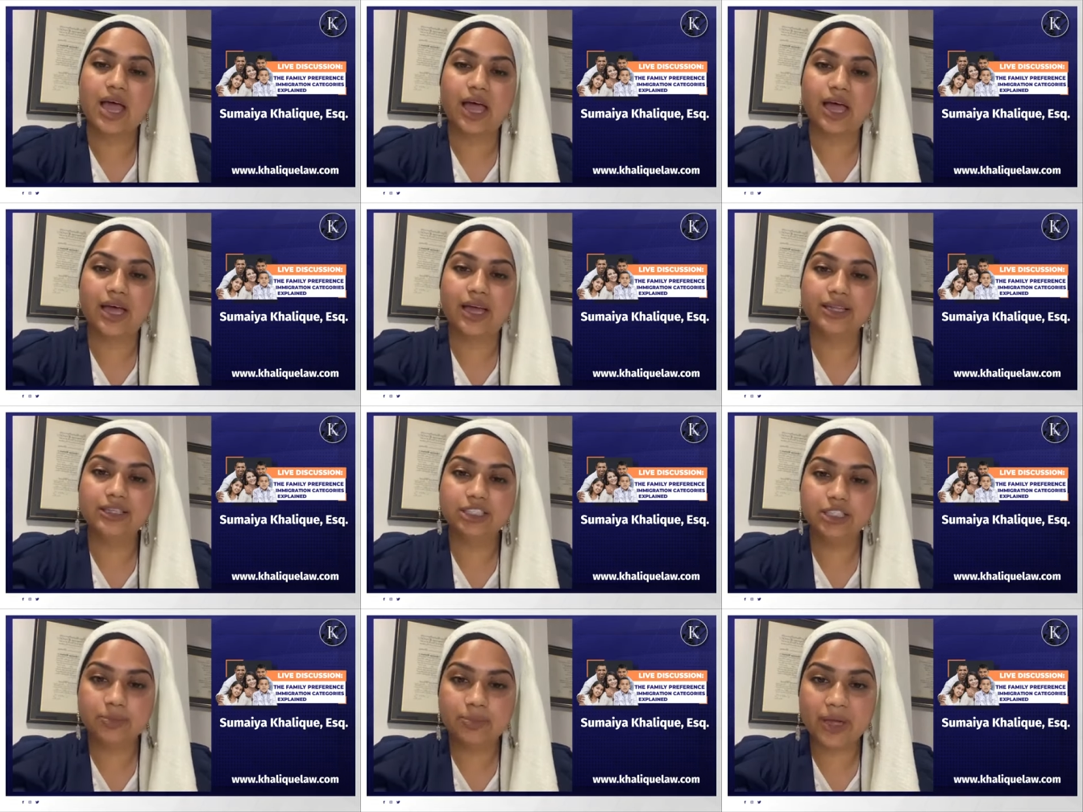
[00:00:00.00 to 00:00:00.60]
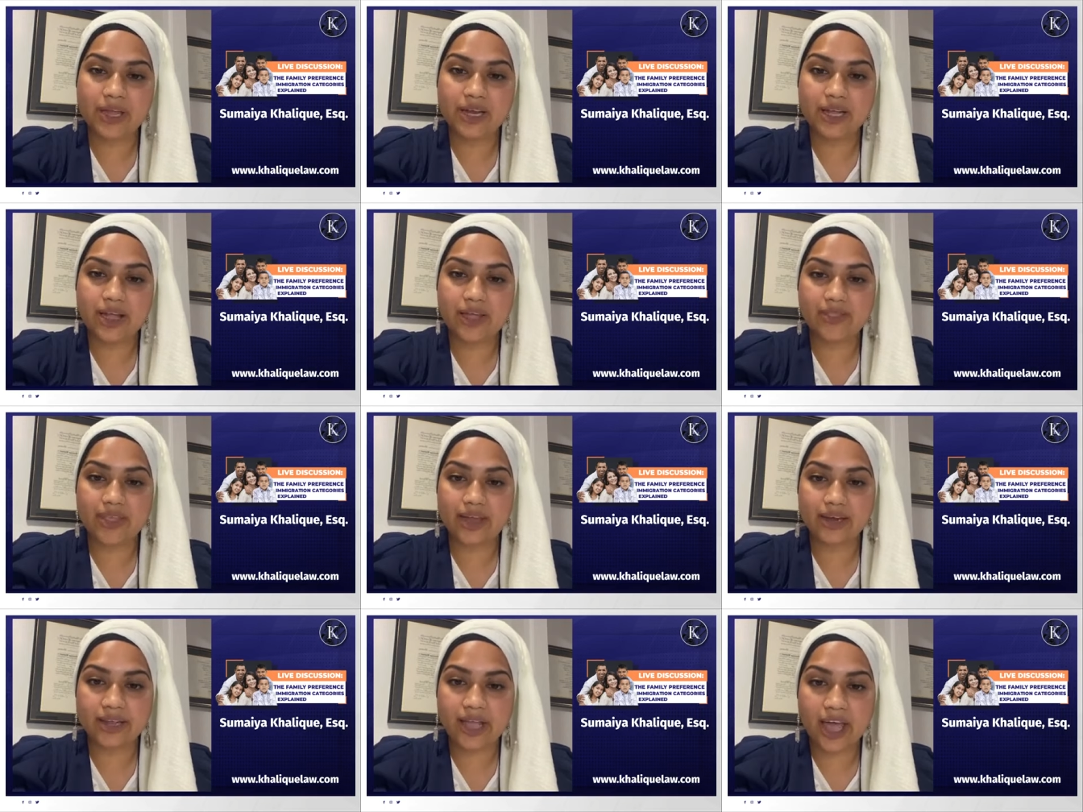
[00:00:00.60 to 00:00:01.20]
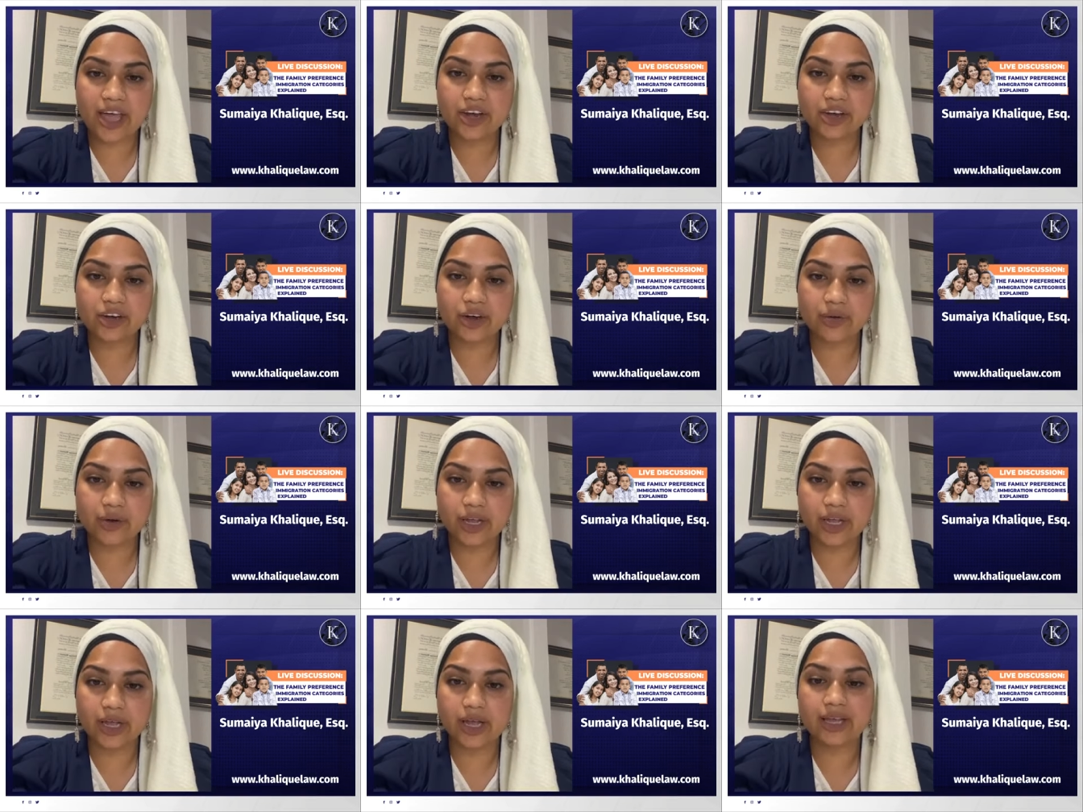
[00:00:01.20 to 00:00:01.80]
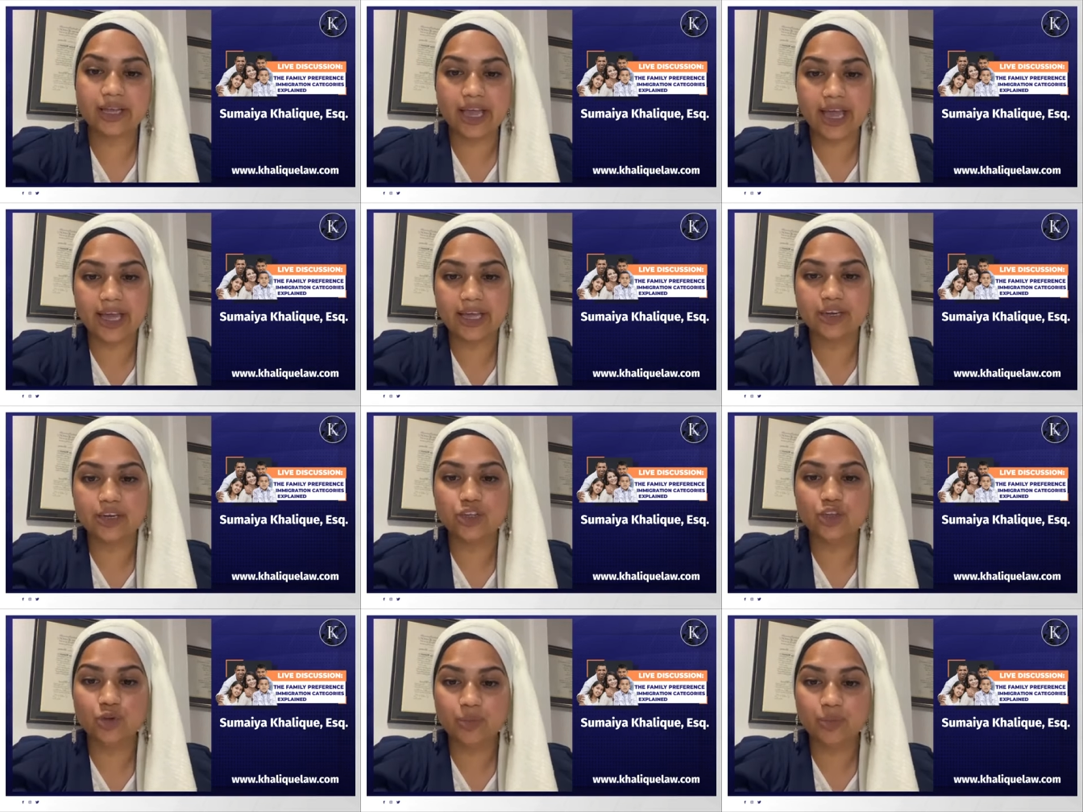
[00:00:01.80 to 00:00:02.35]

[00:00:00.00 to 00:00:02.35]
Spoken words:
and depending on that category, again,